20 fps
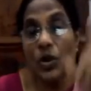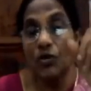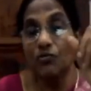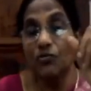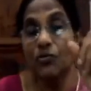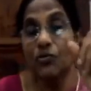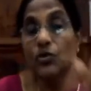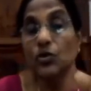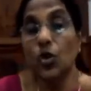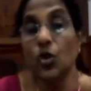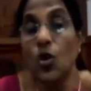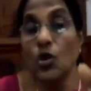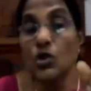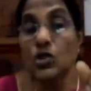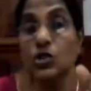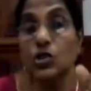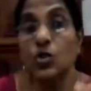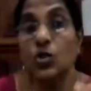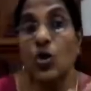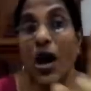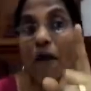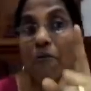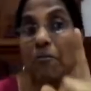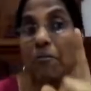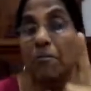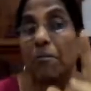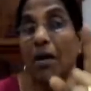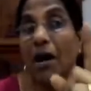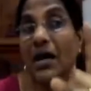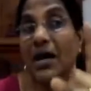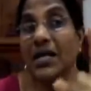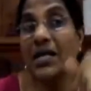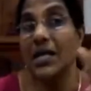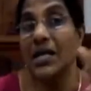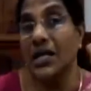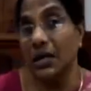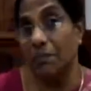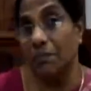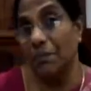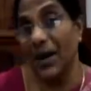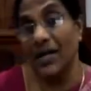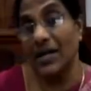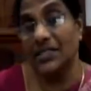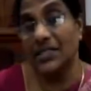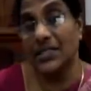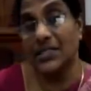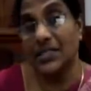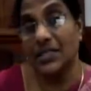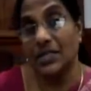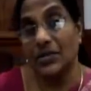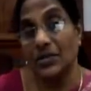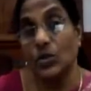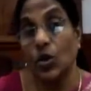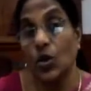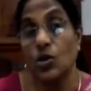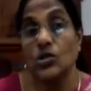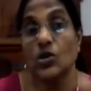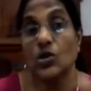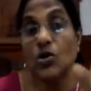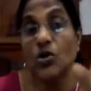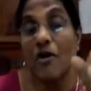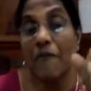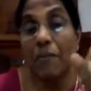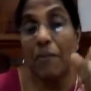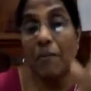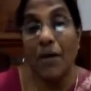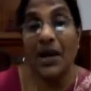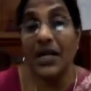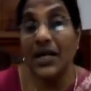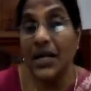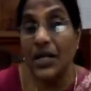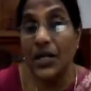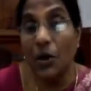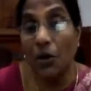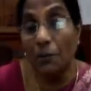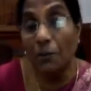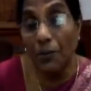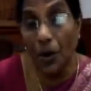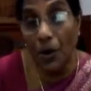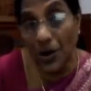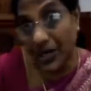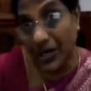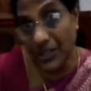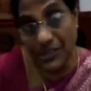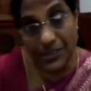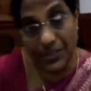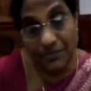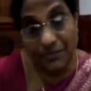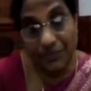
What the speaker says: for those who have buying capacity, those who have money in your pocket.